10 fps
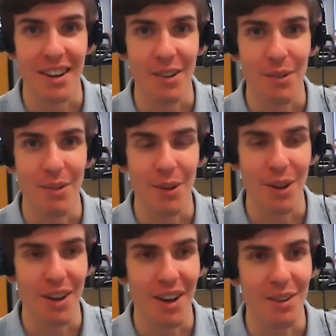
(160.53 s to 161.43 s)
when you
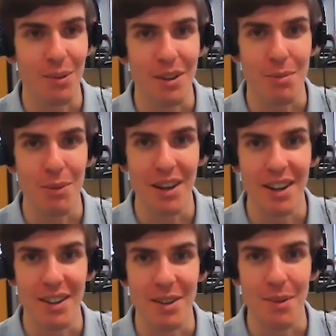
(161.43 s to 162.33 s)
guys were explaining
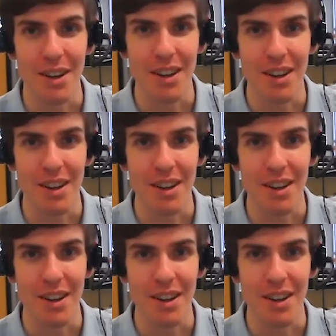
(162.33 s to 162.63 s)
it to me.